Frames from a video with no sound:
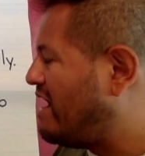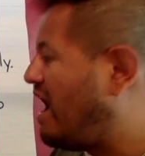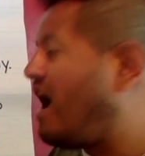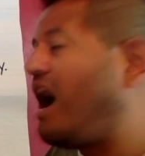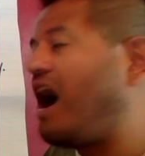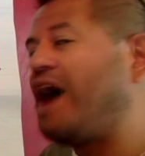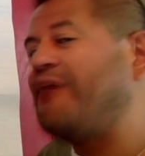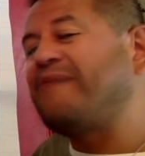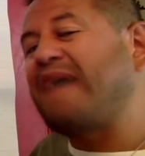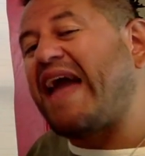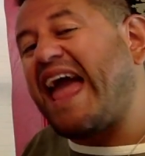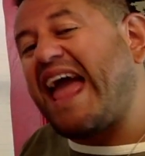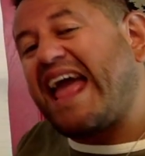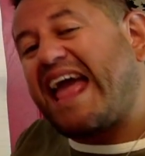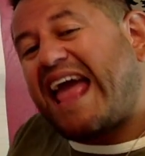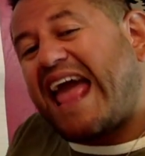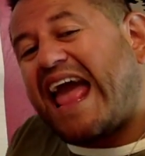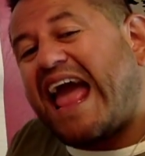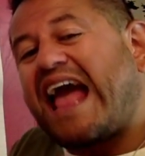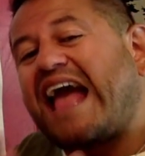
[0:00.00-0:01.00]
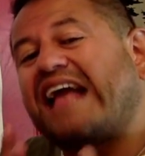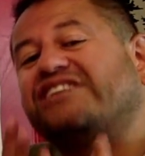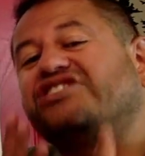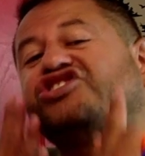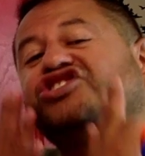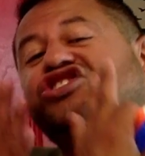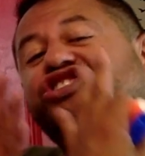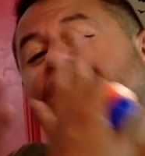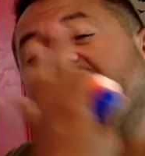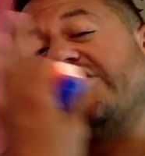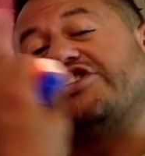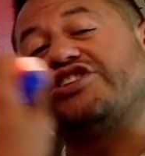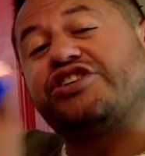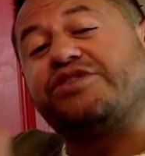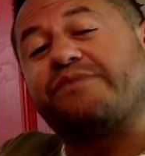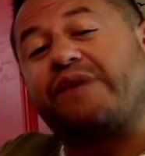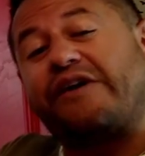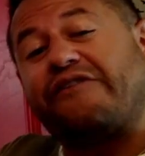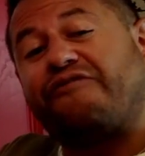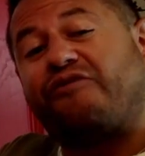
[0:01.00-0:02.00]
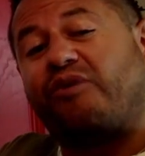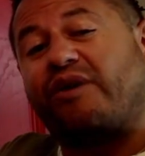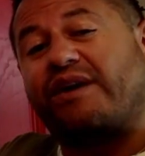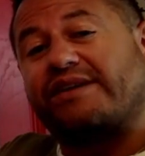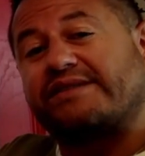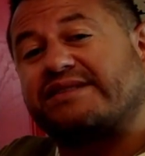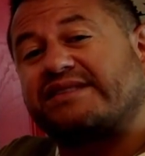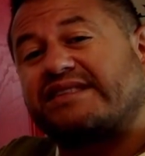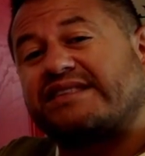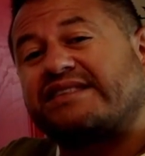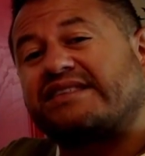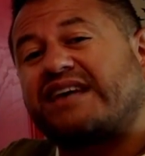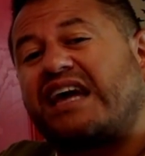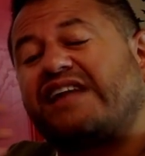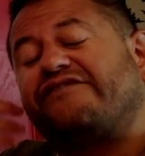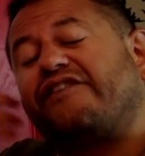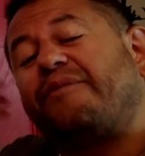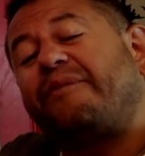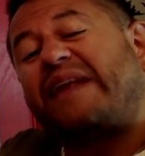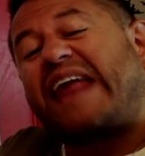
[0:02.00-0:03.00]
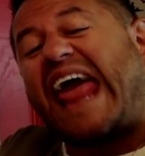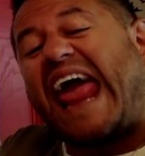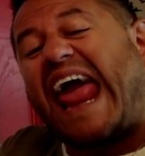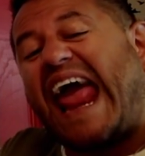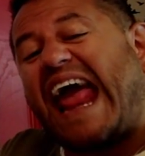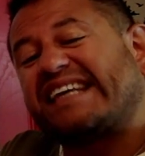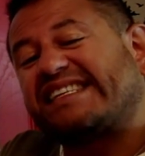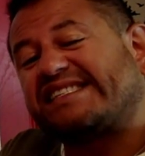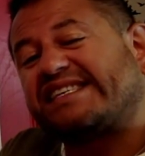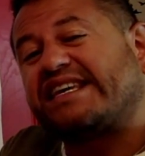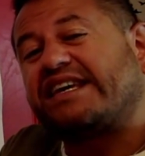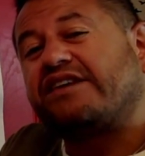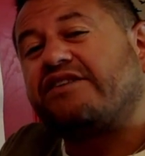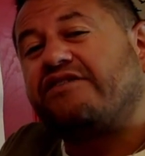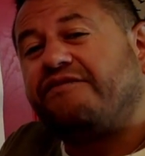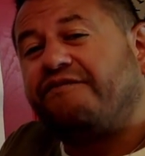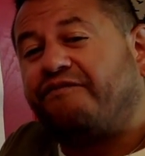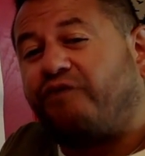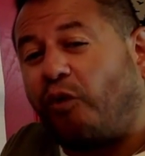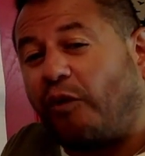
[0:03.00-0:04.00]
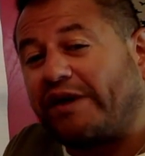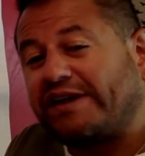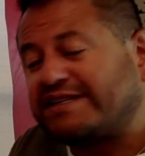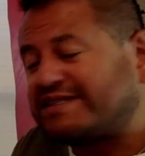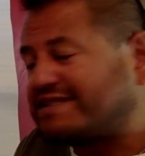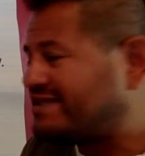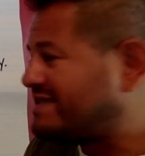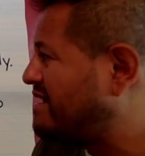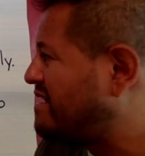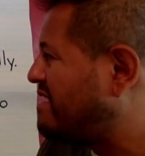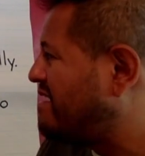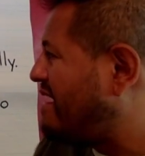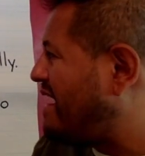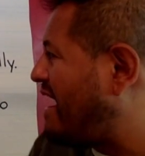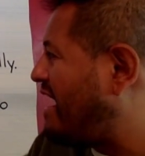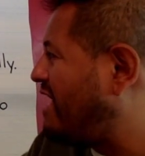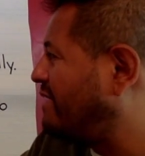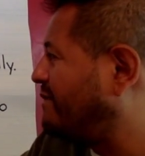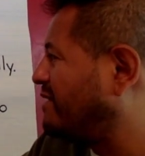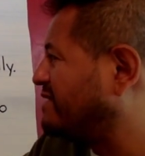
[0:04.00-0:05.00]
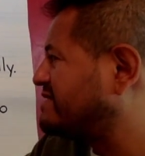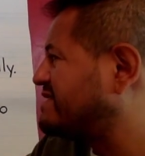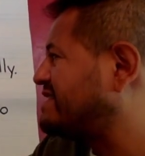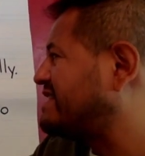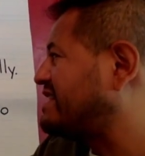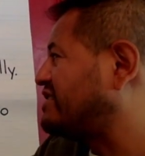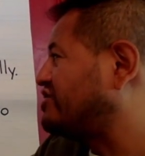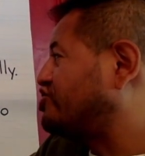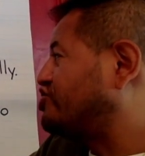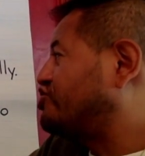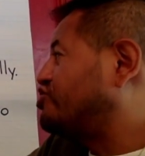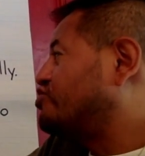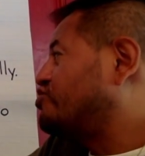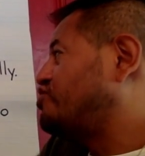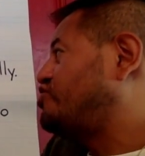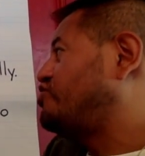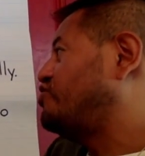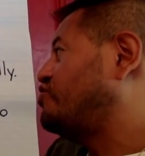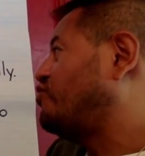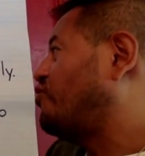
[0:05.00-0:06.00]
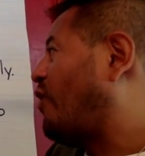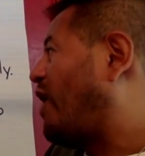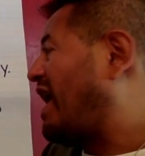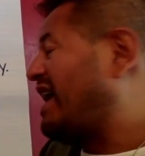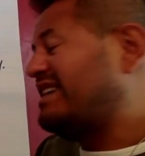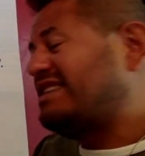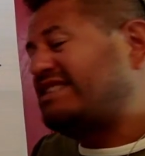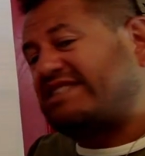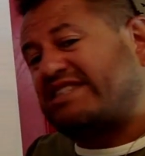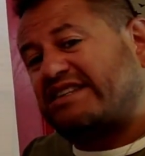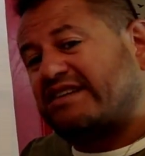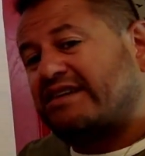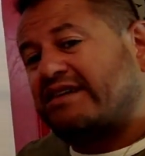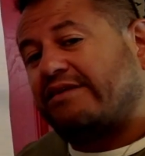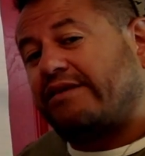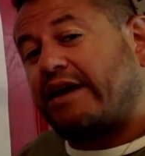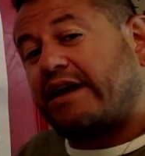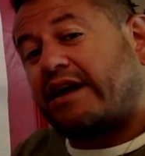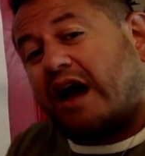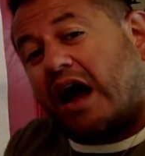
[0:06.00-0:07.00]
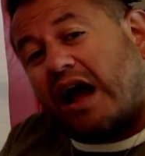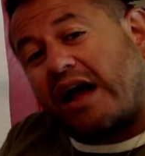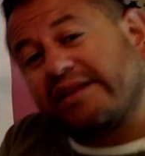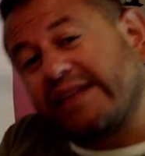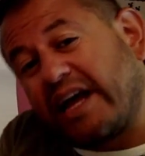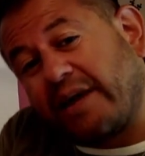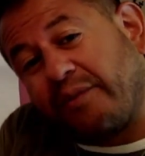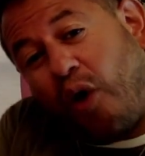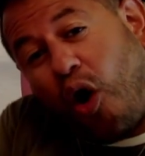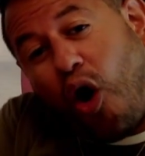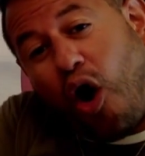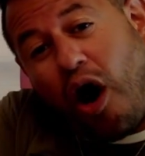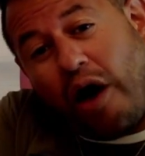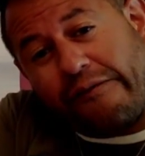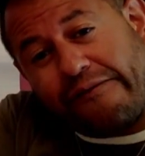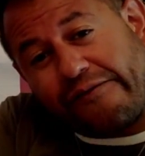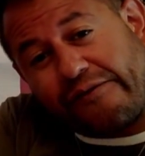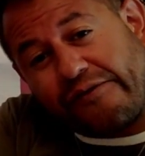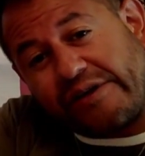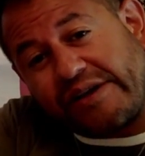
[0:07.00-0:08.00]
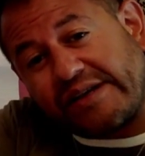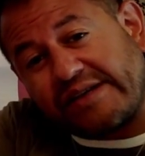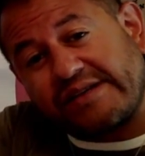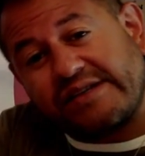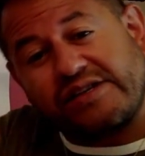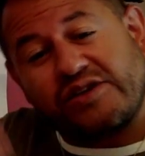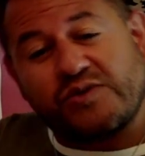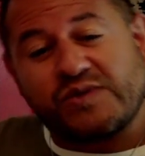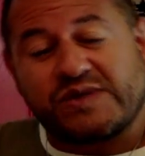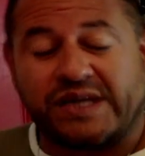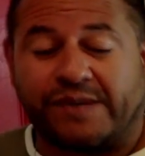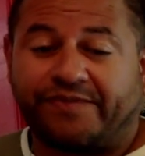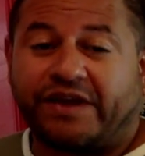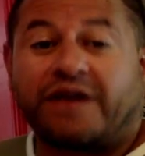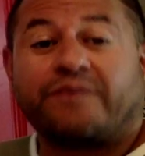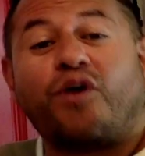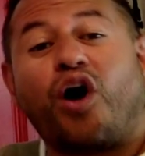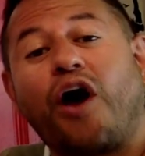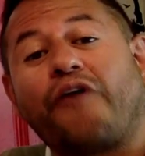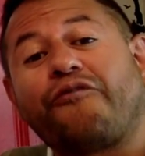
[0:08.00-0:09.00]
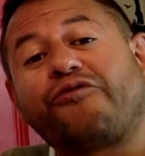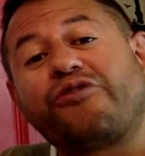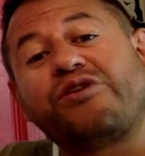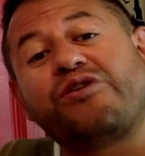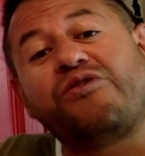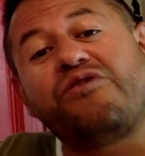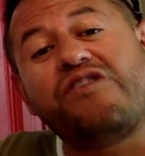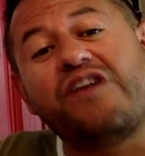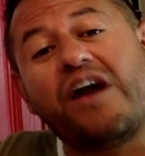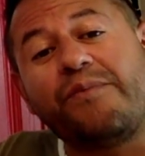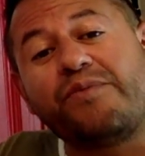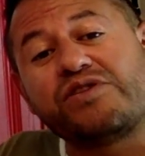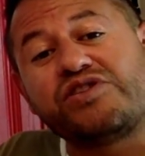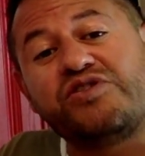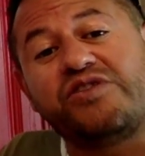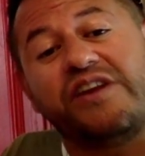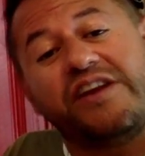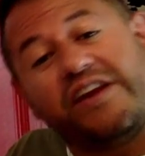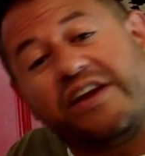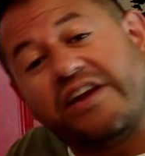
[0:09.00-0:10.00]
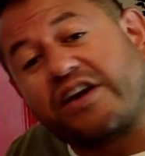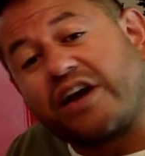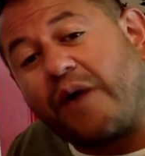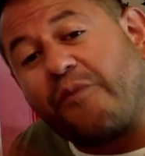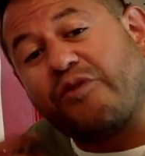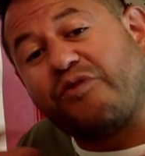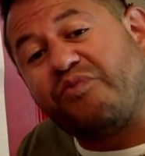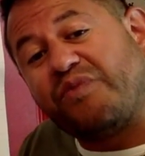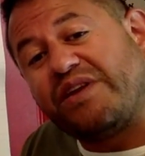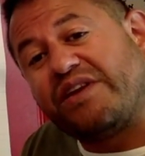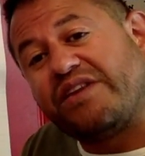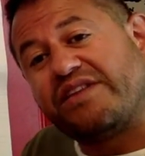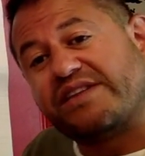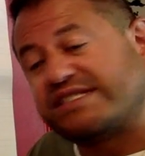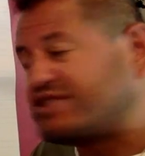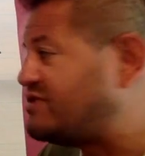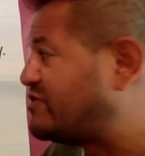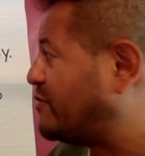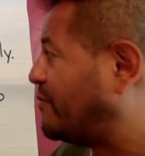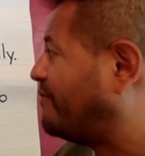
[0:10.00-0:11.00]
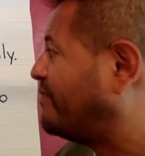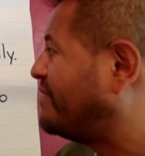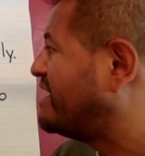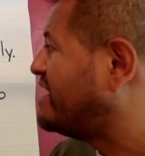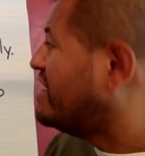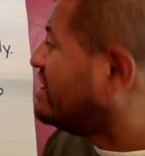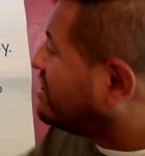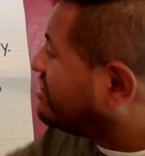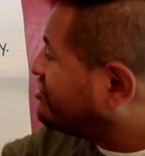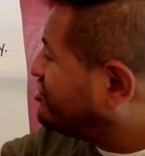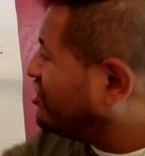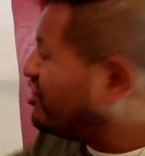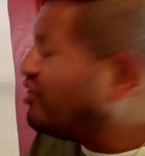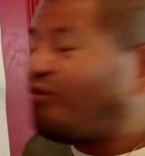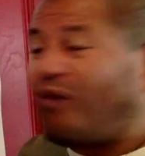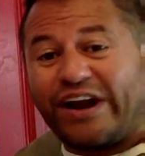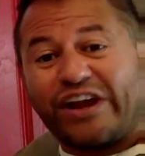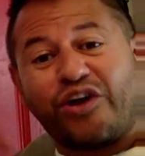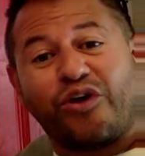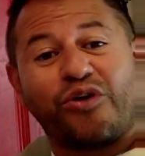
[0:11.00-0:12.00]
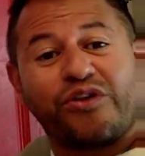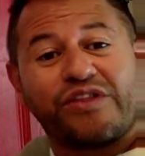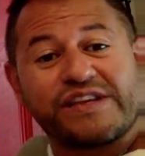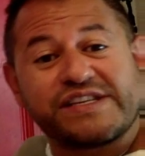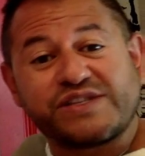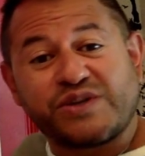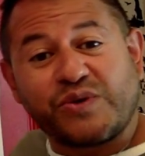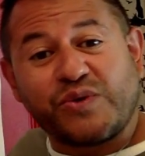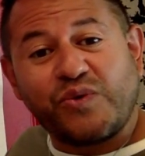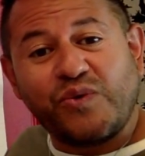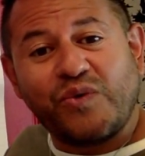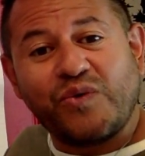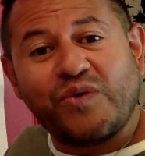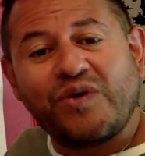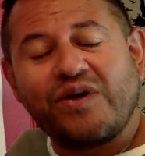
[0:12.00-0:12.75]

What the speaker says: I'm changing my voice. It's kind of an asking voice. And I'm also thinking, do you want? Like I'm offering you something. I'm offering you the opportunity to come with me to the zoo. Do you want to go to the zoo?